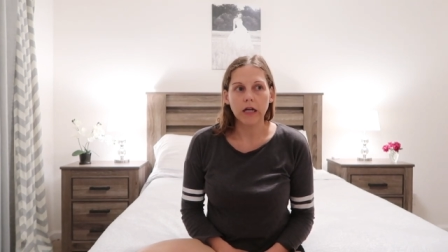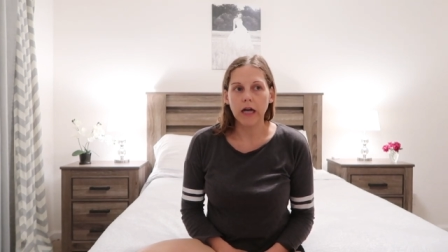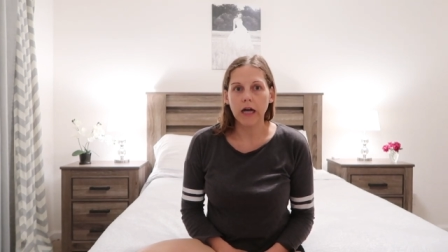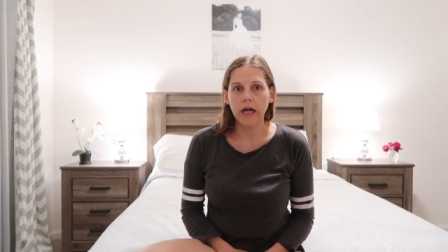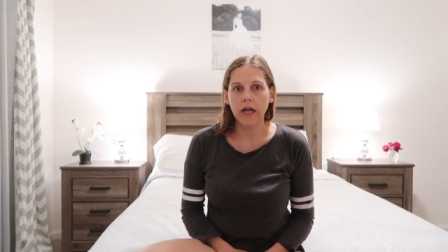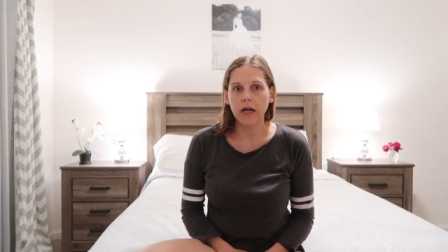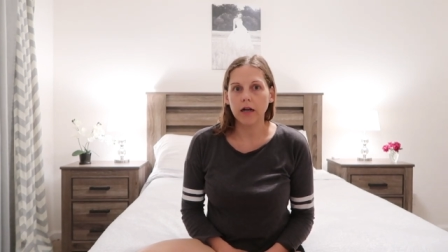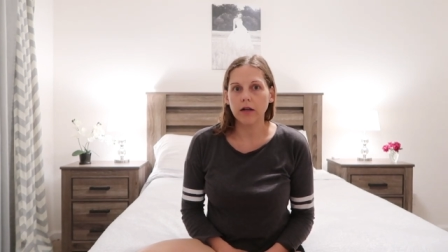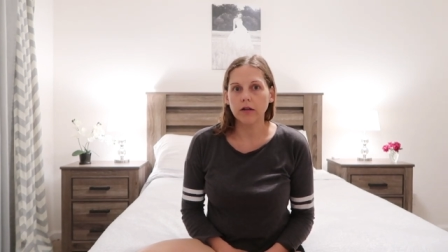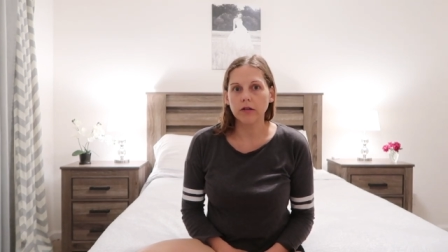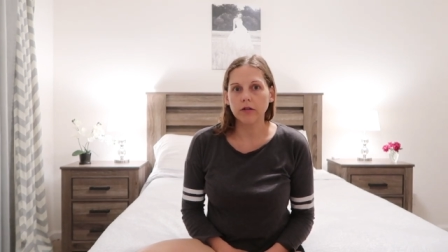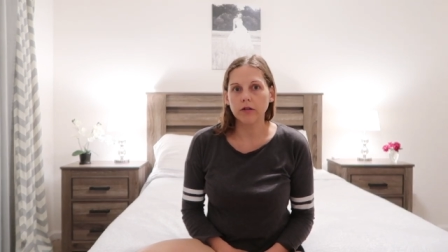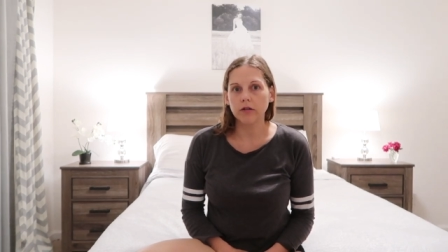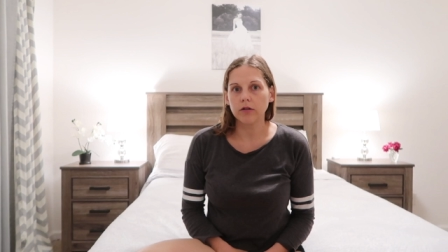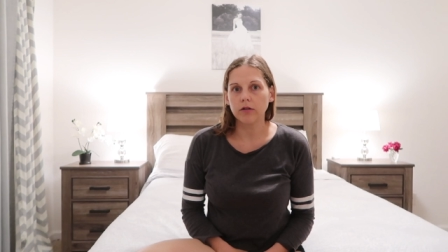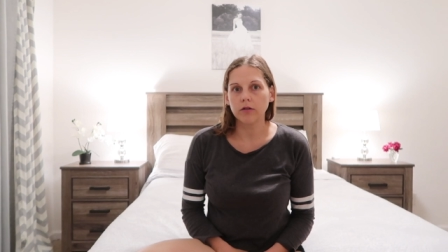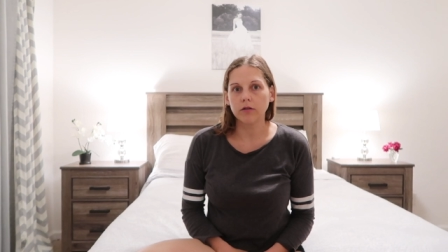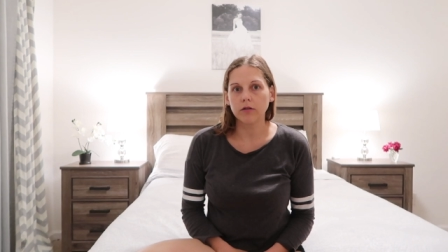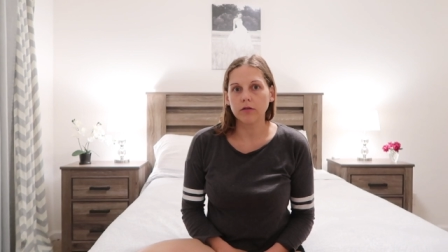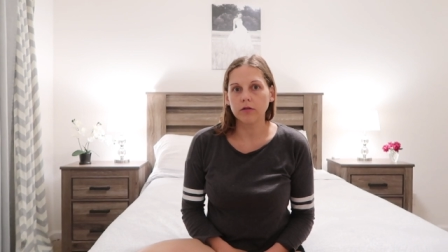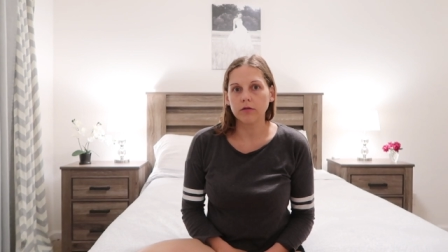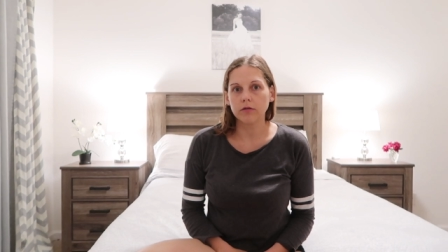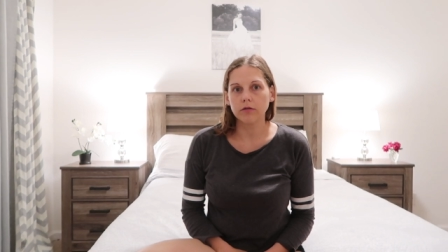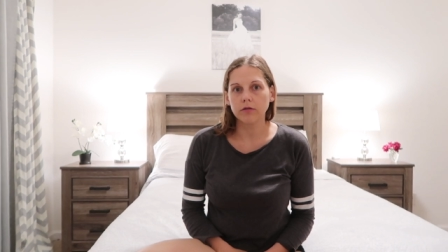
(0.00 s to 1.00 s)
I don't
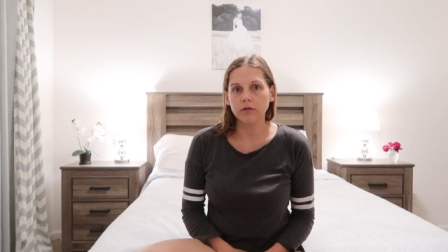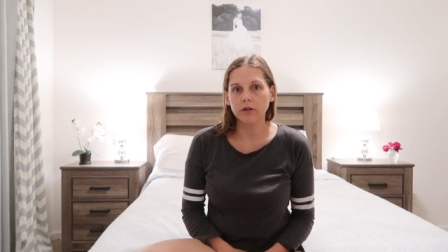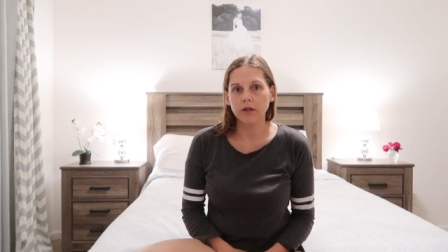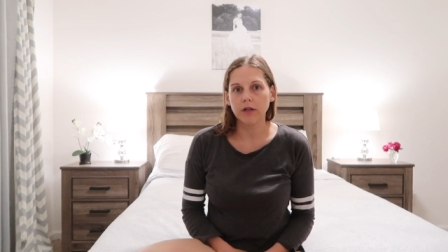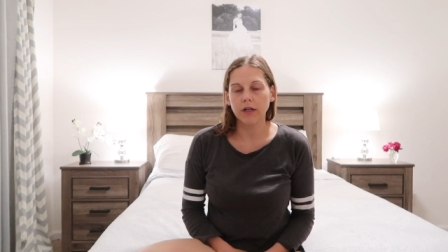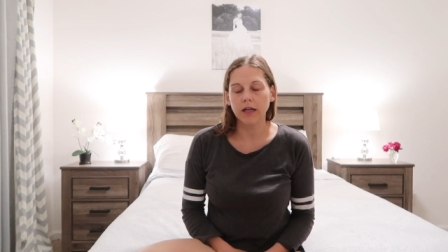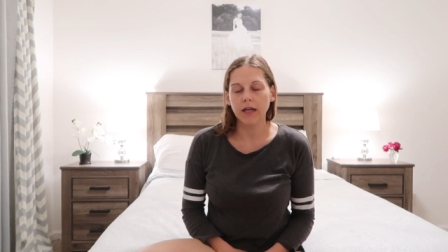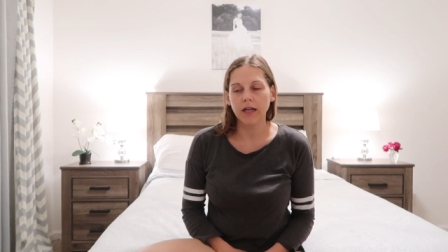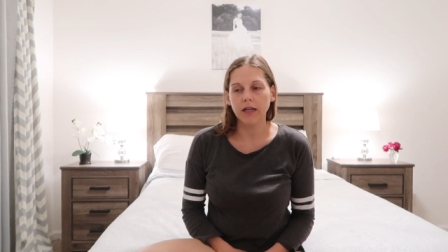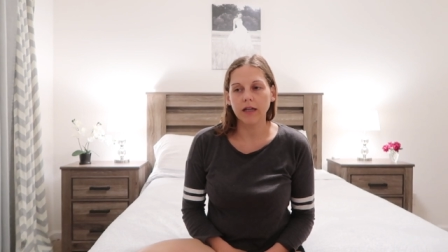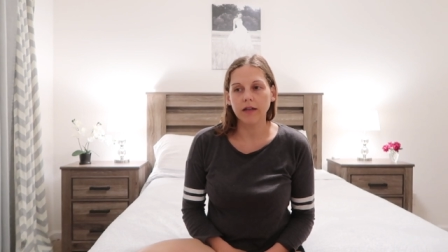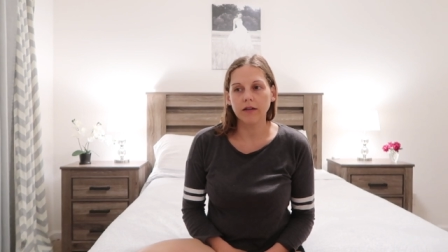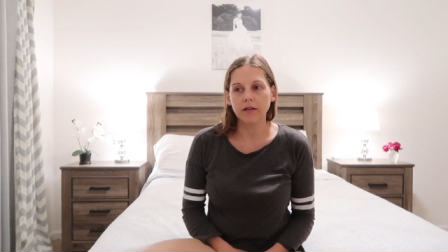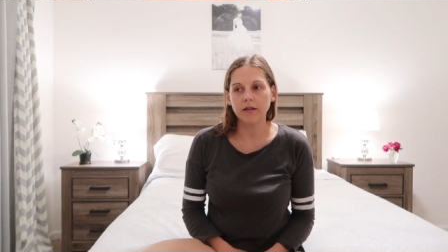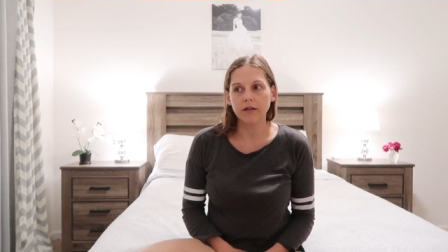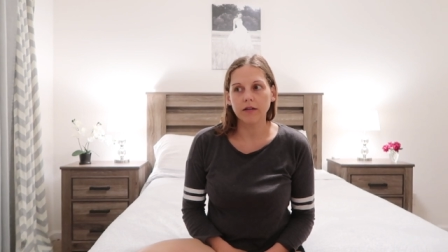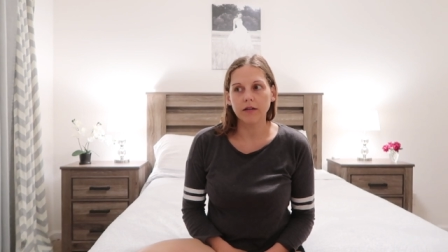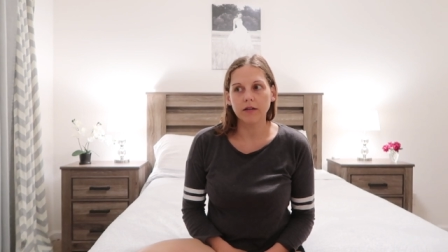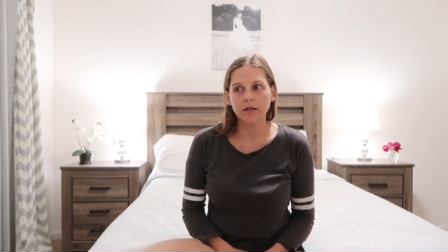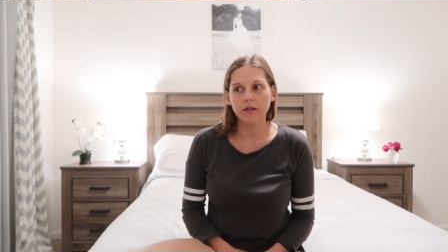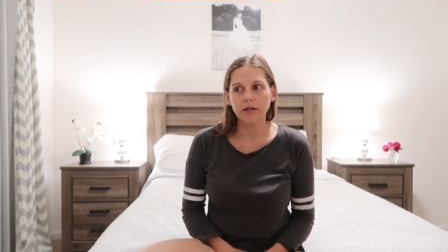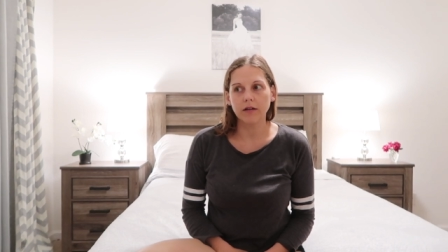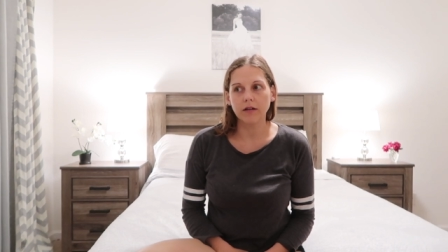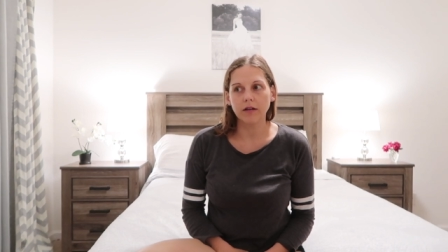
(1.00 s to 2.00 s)
know like
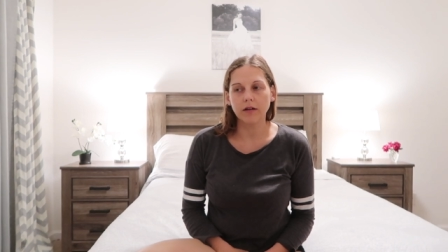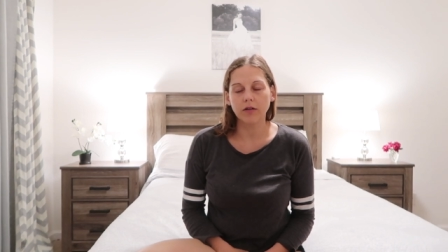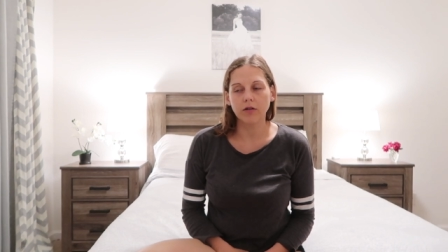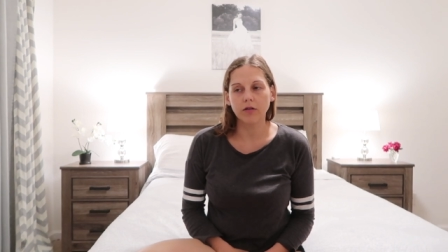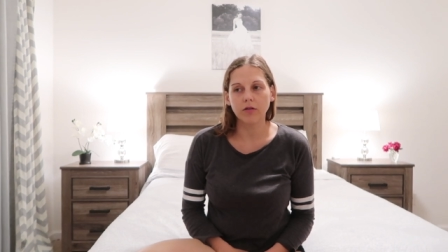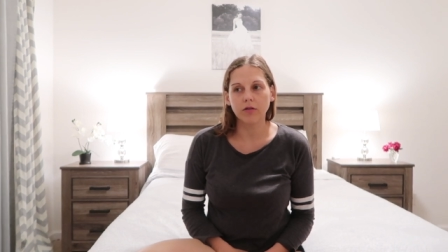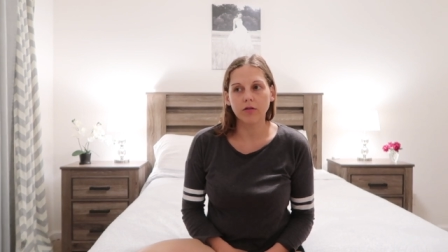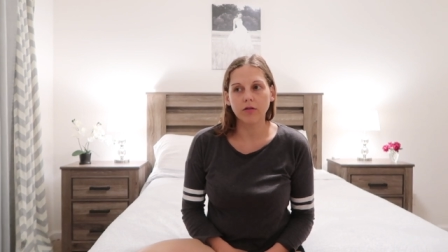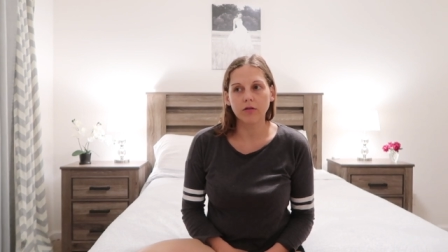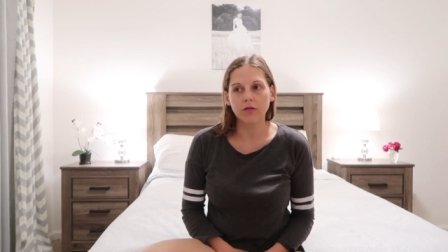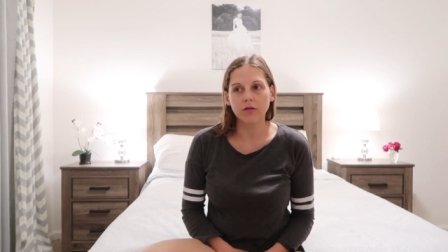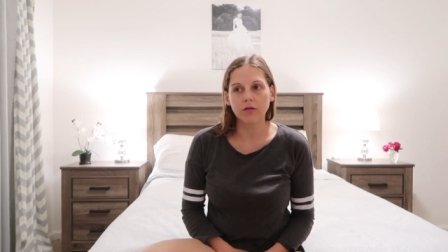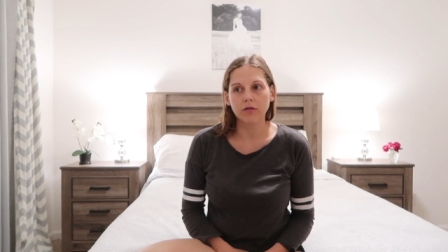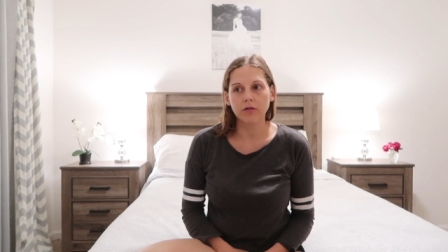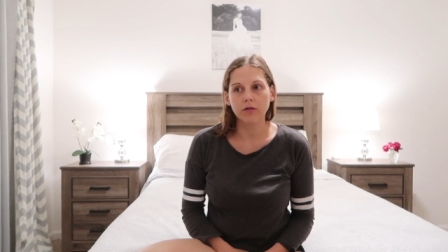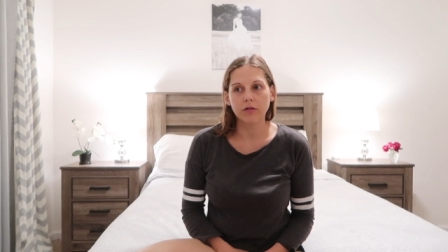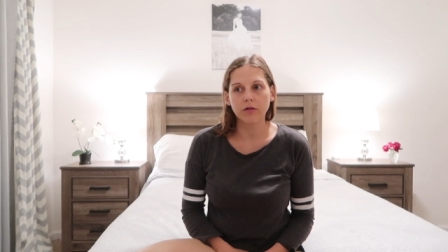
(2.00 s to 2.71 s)
you know